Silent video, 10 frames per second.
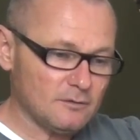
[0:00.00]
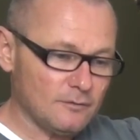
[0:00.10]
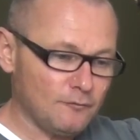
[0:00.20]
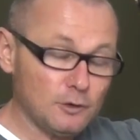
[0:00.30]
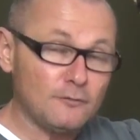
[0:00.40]

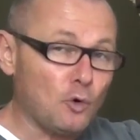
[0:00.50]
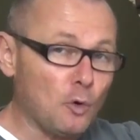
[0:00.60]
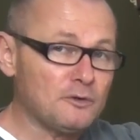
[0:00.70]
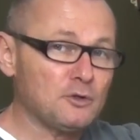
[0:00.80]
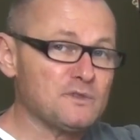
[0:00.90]
full of
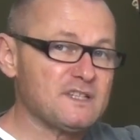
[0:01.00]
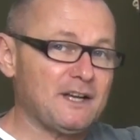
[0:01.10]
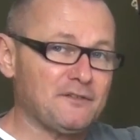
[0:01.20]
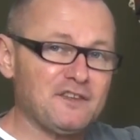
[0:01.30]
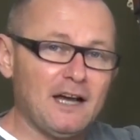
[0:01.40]
overtones kind
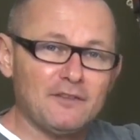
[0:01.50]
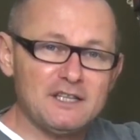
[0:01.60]
of sound.